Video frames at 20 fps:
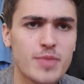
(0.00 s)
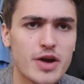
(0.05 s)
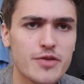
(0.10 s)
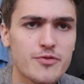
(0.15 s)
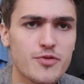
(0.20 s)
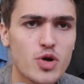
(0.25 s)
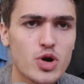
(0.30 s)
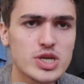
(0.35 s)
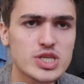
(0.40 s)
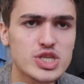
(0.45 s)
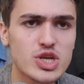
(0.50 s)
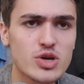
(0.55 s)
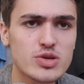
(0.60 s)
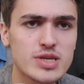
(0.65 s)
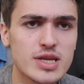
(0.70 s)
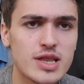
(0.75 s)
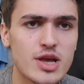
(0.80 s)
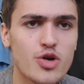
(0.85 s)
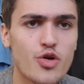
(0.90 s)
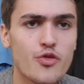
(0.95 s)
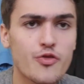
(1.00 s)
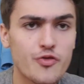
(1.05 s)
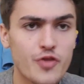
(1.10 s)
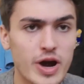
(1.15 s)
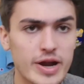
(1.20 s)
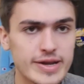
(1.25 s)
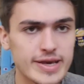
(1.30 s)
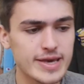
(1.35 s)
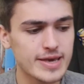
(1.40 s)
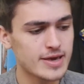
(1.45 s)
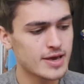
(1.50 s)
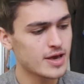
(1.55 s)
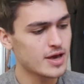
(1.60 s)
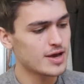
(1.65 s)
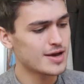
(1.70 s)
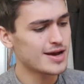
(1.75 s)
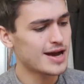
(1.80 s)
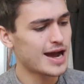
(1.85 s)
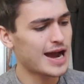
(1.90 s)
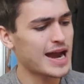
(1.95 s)
if my voice goes a little funny.
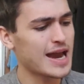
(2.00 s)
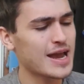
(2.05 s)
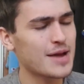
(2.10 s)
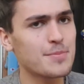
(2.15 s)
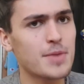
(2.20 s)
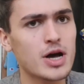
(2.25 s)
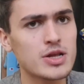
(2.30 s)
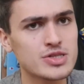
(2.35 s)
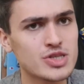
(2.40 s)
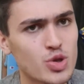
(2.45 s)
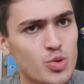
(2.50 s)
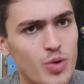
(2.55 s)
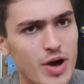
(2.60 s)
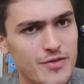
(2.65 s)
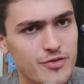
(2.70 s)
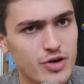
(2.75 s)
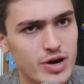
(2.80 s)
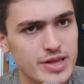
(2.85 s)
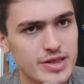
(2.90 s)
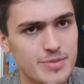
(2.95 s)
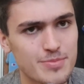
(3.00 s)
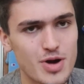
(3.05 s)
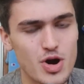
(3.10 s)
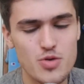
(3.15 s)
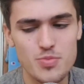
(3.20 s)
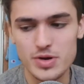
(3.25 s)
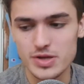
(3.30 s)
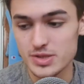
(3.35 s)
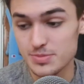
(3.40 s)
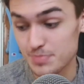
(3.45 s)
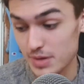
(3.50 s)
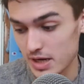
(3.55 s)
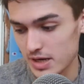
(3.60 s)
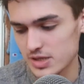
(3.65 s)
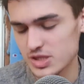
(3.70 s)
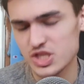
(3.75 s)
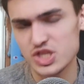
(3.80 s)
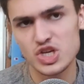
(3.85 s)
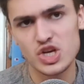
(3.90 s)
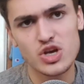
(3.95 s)
I am under the weather at the moment,
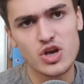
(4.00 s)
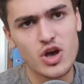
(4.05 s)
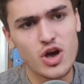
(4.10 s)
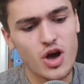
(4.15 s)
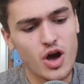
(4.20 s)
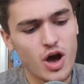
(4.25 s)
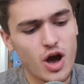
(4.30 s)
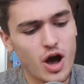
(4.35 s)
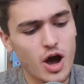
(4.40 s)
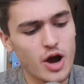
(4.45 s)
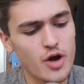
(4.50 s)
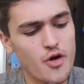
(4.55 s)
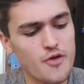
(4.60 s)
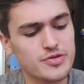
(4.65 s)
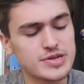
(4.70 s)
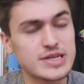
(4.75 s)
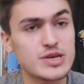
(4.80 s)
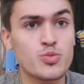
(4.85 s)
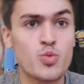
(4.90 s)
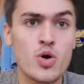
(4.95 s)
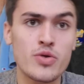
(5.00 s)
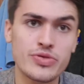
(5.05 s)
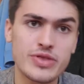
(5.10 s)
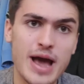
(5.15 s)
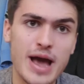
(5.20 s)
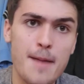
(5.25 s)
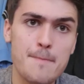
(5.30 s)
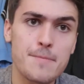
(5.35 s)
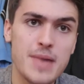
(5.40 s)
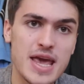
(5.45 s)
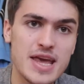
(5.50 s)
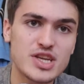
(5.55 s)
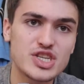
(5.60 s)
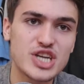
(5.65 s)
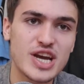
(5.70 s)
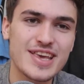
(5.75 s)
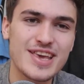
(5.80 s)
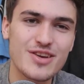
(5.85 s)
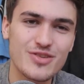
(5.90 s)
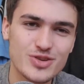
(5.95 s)
but I obviously want that
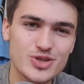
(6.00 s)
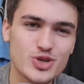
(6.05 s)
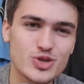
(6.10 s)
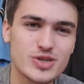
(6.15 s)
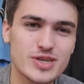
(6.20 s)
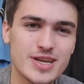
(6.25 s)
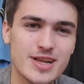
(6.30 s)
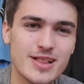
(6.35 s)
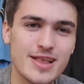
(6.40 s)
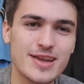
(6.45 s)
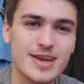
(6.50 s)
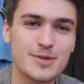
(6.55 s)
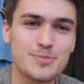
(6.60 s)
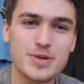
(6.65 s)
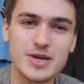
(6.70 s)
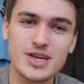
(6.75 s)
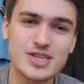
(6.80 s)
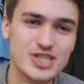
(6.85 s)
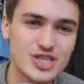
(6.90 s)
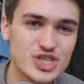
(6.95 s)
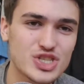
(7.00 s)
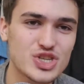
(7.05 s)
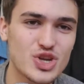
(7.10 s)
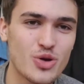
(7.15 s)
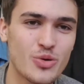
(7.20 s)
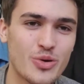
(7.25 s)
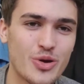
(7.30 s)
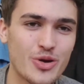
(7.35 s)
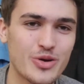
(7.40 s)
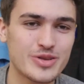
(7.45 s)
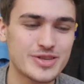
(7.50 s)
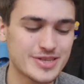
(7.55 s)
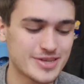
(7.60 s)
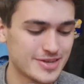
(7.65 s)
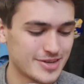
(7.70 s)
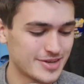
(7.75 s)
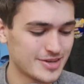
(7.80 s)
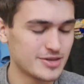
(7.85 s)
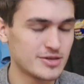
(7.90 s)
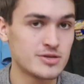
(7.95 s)
paycheck here at Josh's Clinic because it's so good.
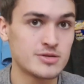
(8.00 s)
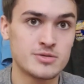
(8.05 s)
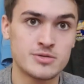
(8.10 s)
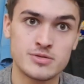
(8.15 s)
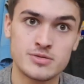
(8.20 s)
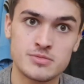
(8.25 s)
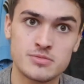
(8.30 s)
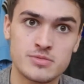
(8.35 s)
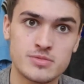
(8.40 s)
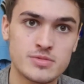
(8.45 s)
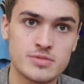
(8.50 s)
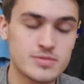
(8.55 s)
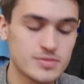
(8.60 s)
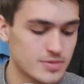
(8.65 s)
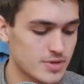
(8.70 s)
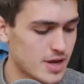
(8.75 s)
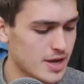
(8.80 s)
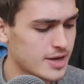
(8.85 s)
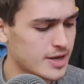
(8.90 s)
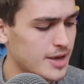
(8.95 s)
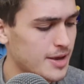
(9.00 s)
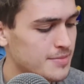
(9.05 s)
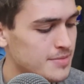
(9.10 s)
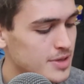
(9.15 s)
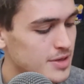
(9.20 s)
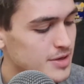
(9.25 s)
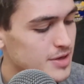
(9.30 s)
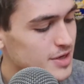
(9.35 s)
Okay,